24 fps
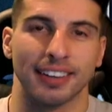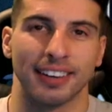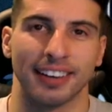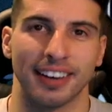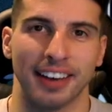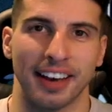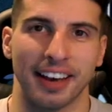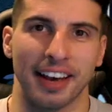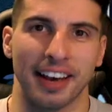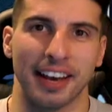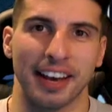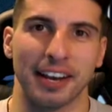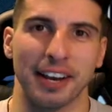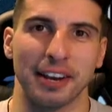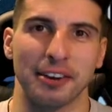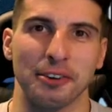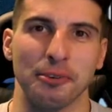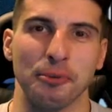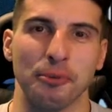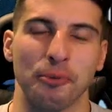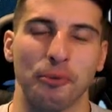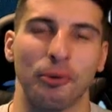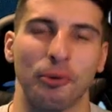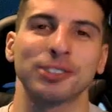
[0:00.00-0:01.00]
Hey,
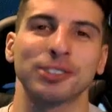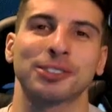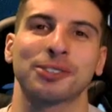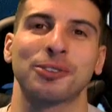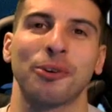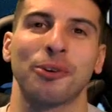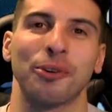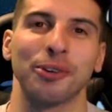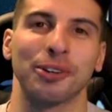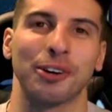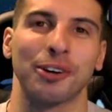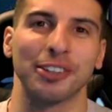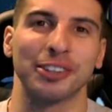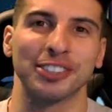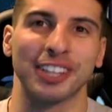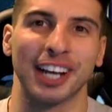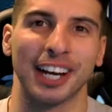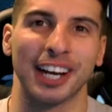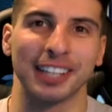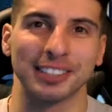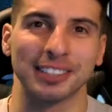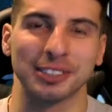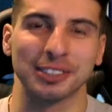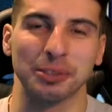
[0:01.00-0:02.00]
what's going on
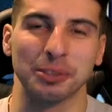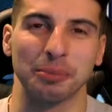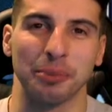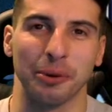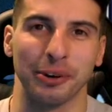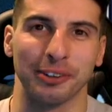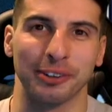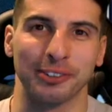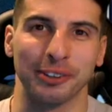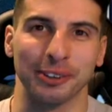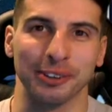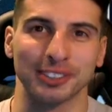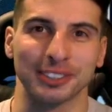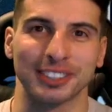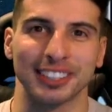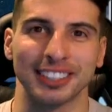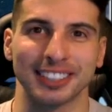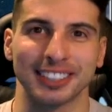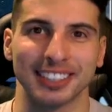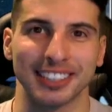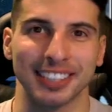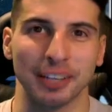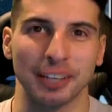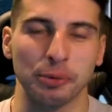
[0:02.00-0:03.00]
guys? It's your boy Toast
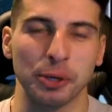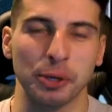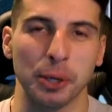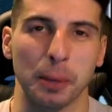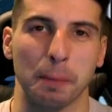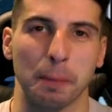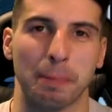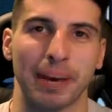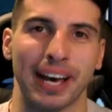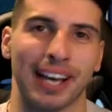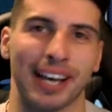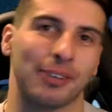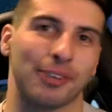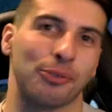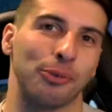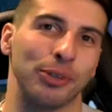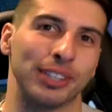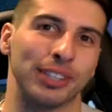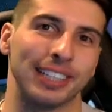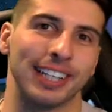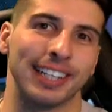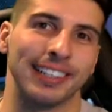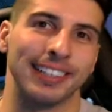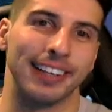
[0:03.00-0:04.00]
and today we are back
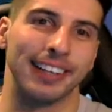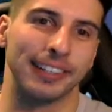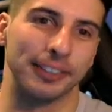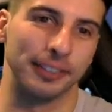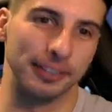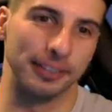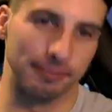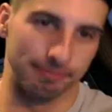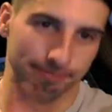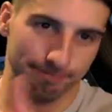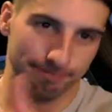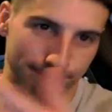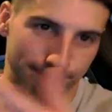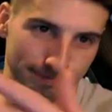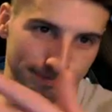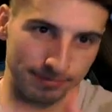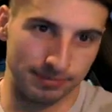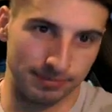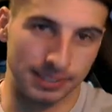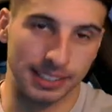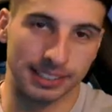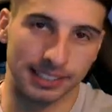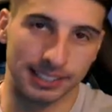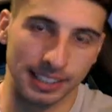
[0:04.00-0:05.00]
with another
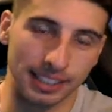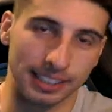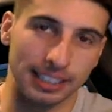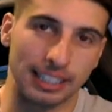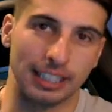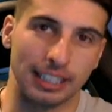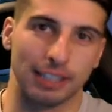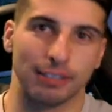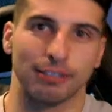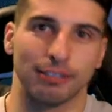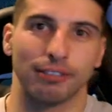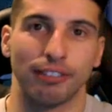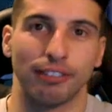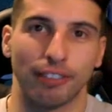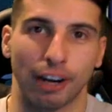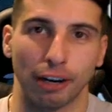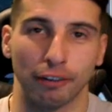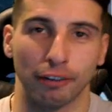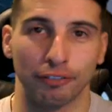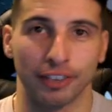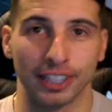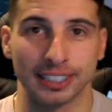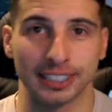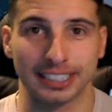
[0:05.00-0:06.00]
Dissidia
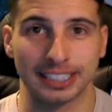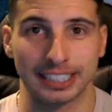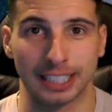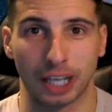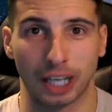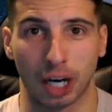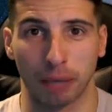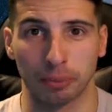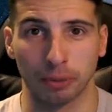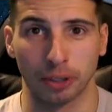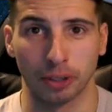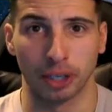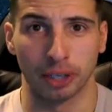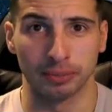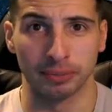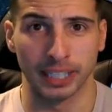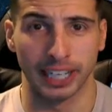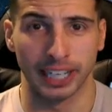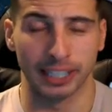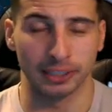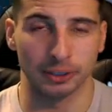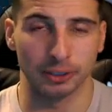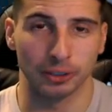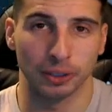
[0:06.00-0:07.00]
Final Fantasy Opera
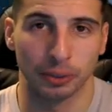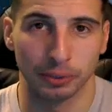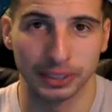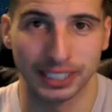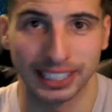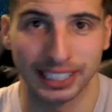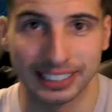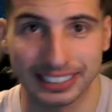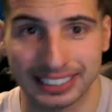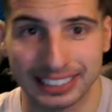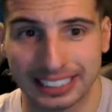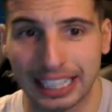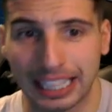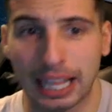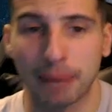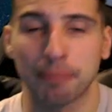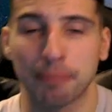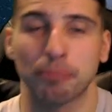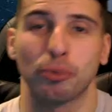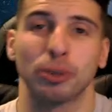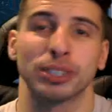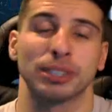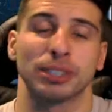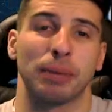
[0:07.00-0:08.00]
Omnia. I don't know what that
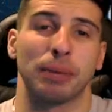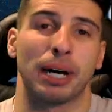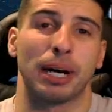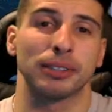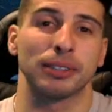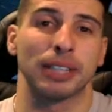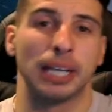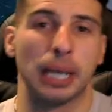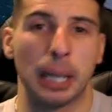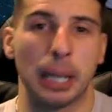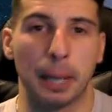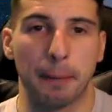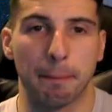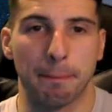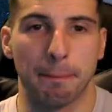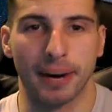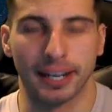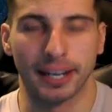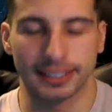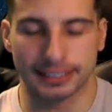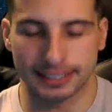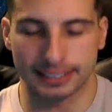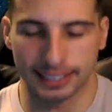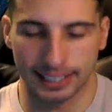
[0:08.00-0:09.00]
slap was about,
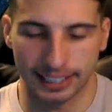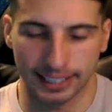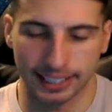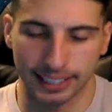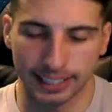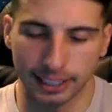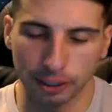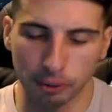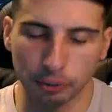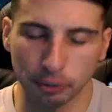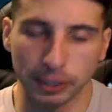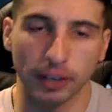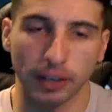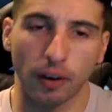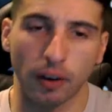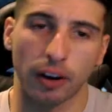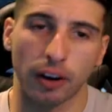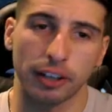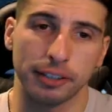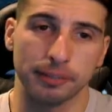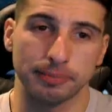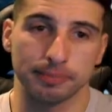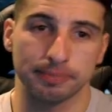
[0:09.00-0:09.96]
but uh, here we are.